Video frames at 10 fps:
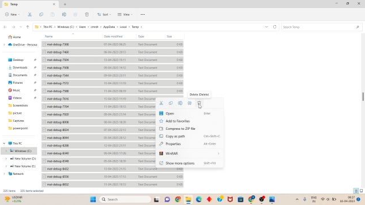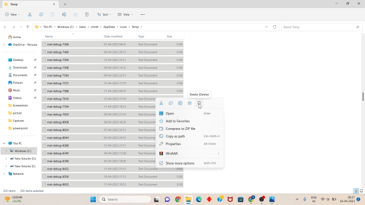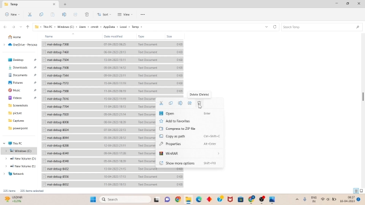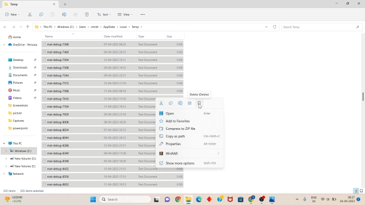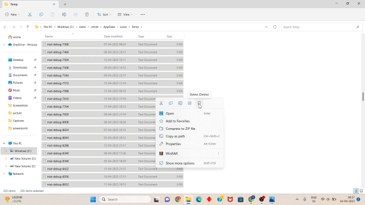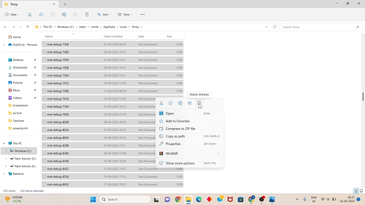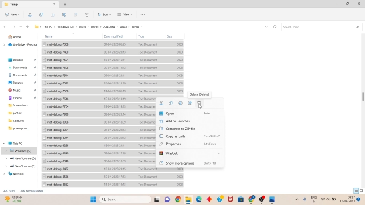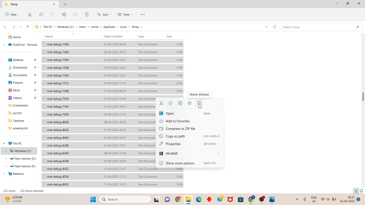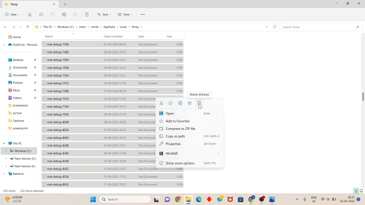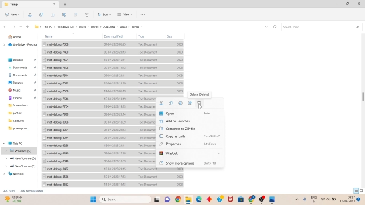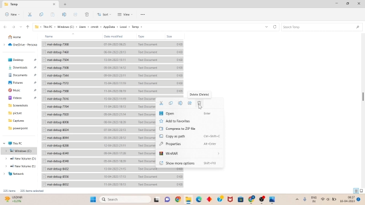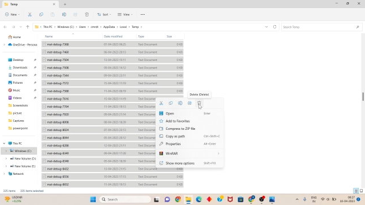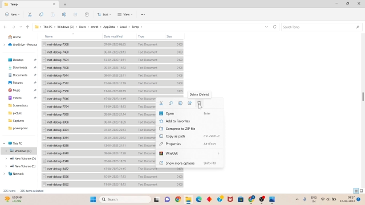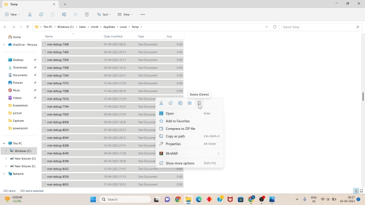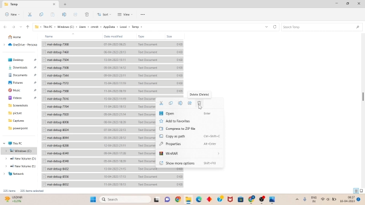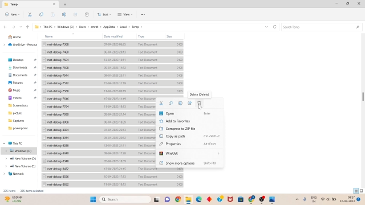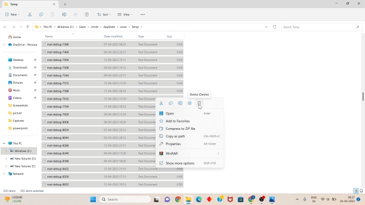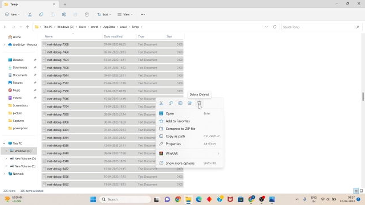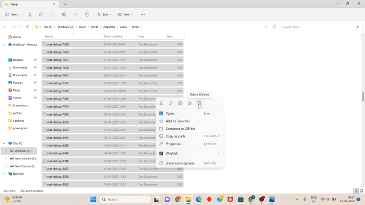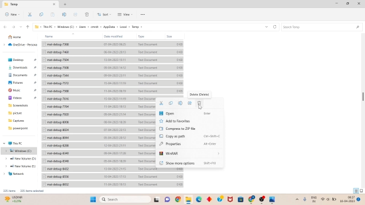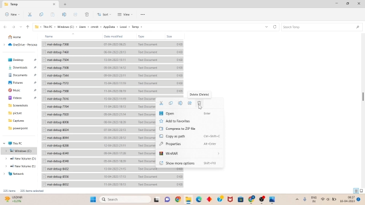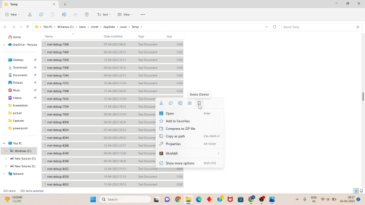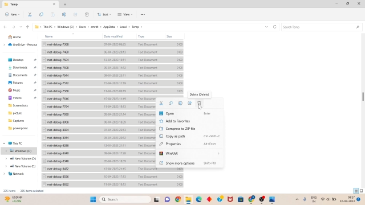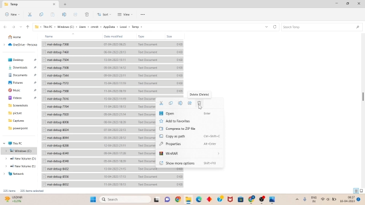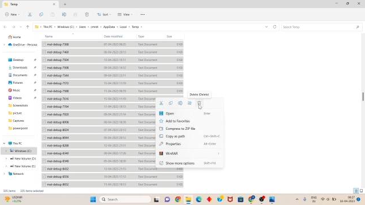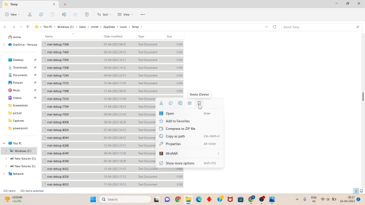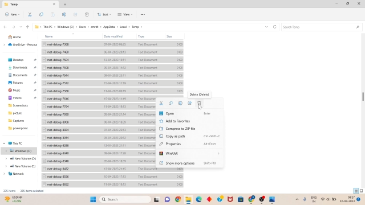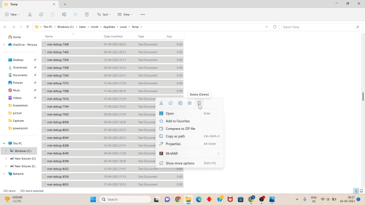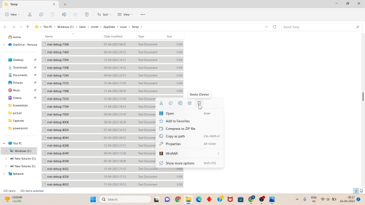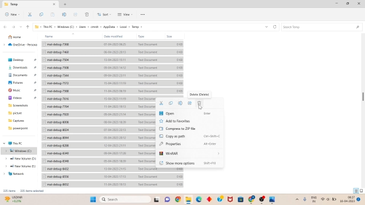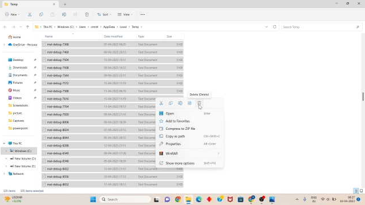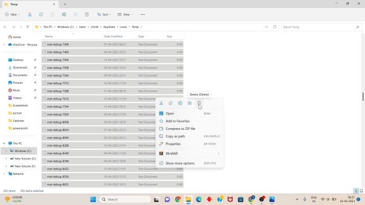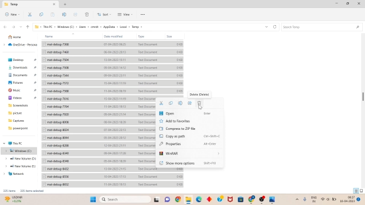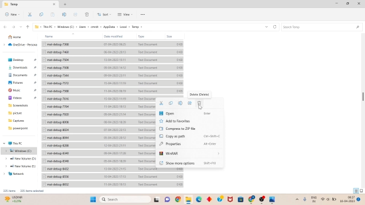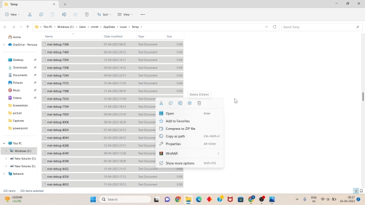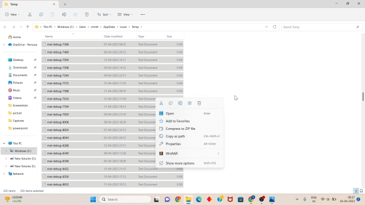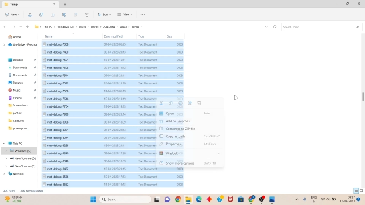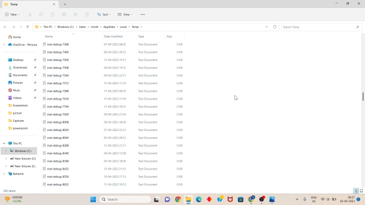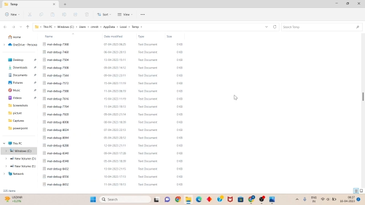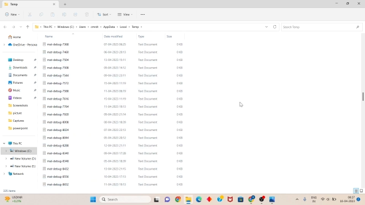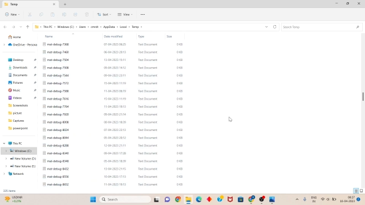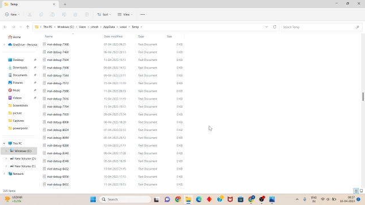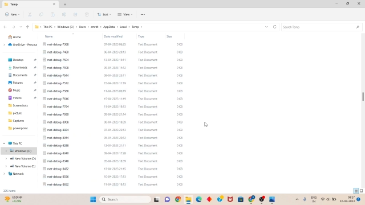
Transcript: No face is visible, so there are no lips to read.